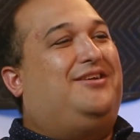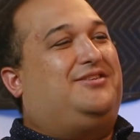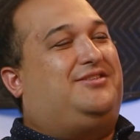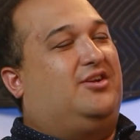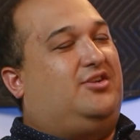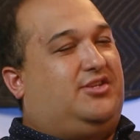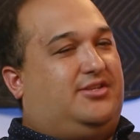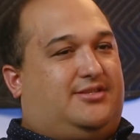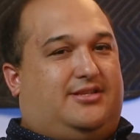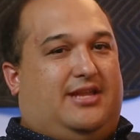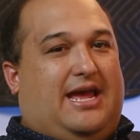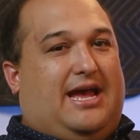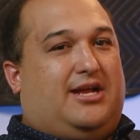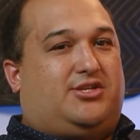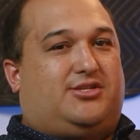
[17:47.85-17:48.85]
So just
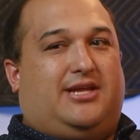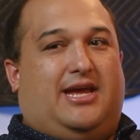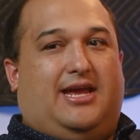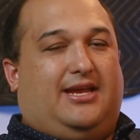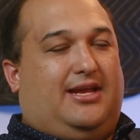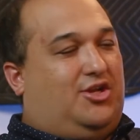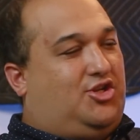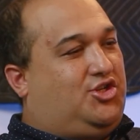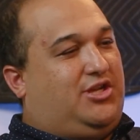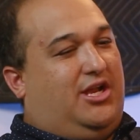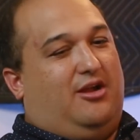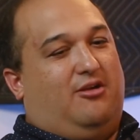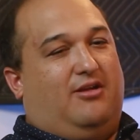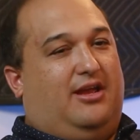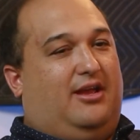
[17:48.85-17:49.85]
hashtag it,
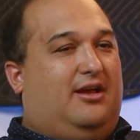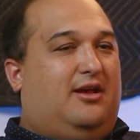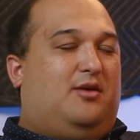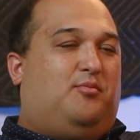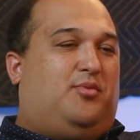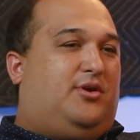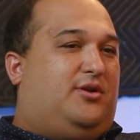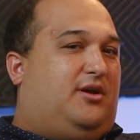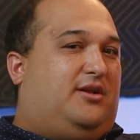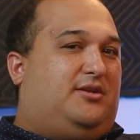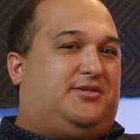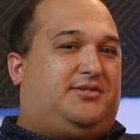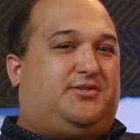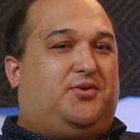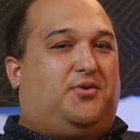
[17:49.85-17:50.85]
share it, put it on
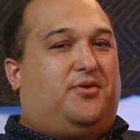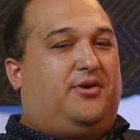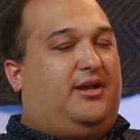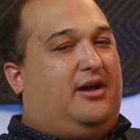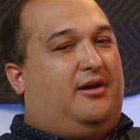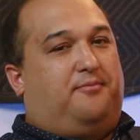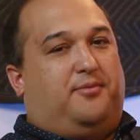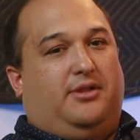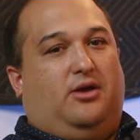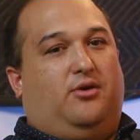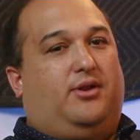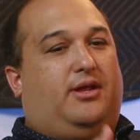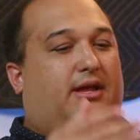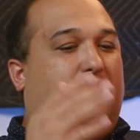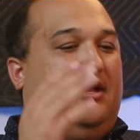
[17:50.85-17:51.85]
a story,
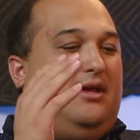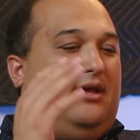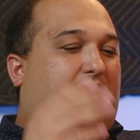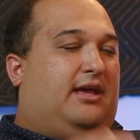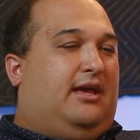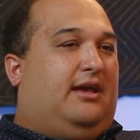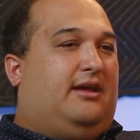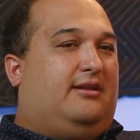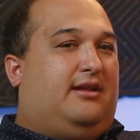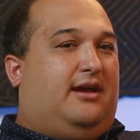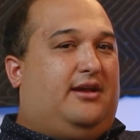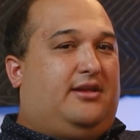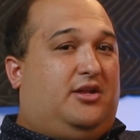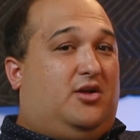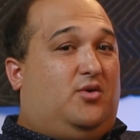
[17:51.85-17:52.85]
upload it, and
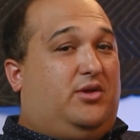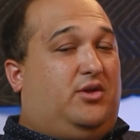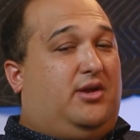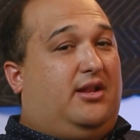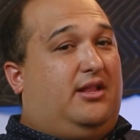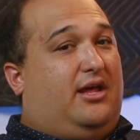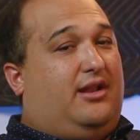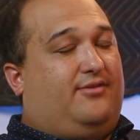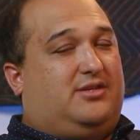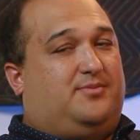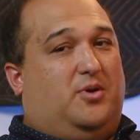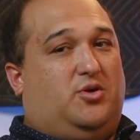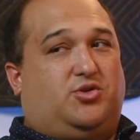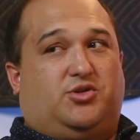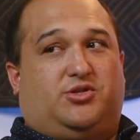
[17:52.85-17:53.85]
uh, you know you get a lot of
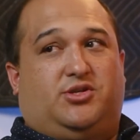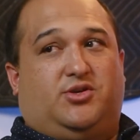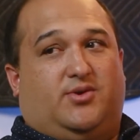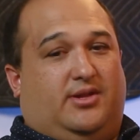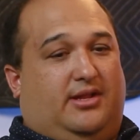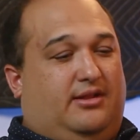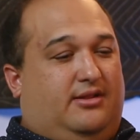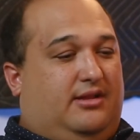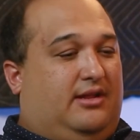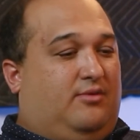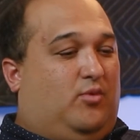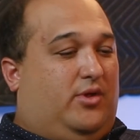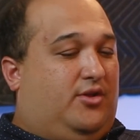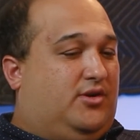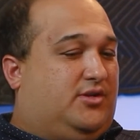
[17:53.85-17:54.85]
exposure too and, and
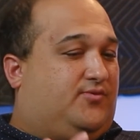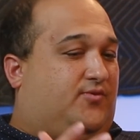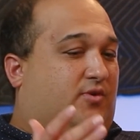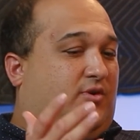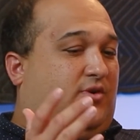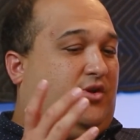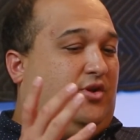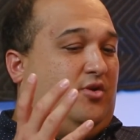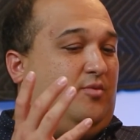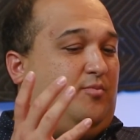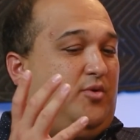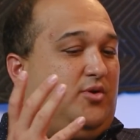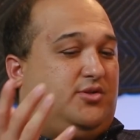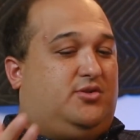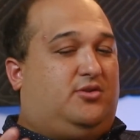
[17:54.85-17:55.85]
and whether it's for your
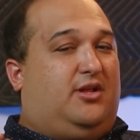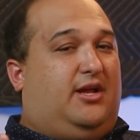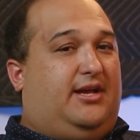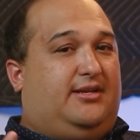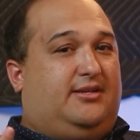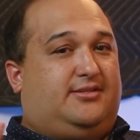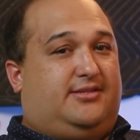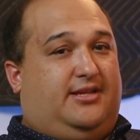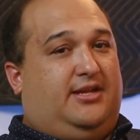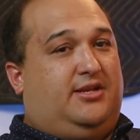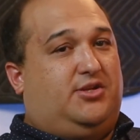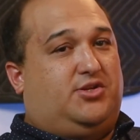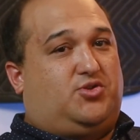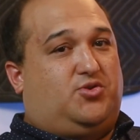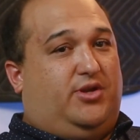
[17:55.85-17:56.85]
personalized
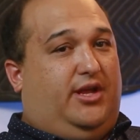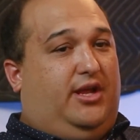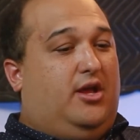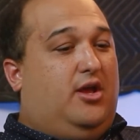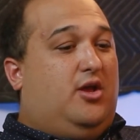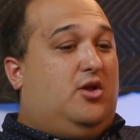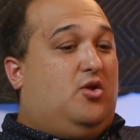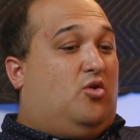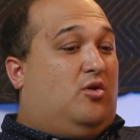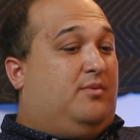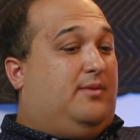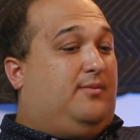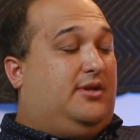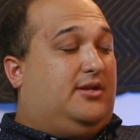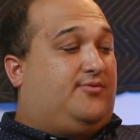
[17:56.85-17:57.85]
industry or
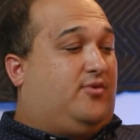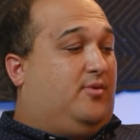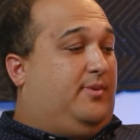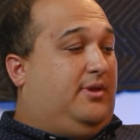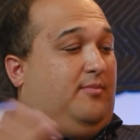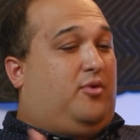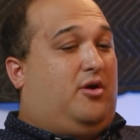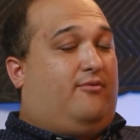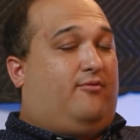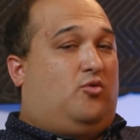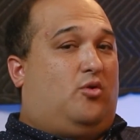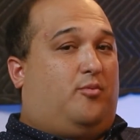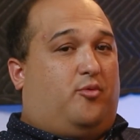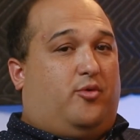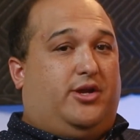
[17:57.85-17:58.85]
maybe it's for being part of a
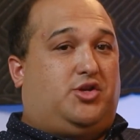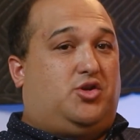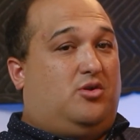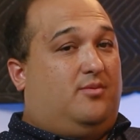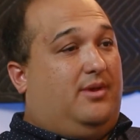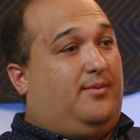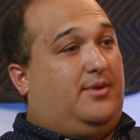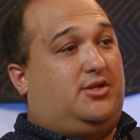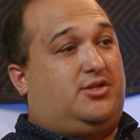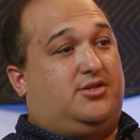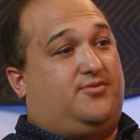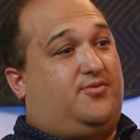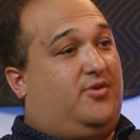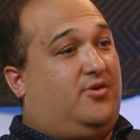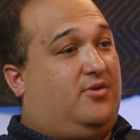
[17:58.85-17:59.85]
corporation or maybe it's
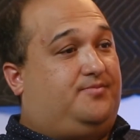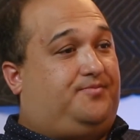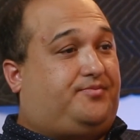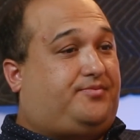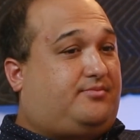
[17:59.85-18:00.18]
just for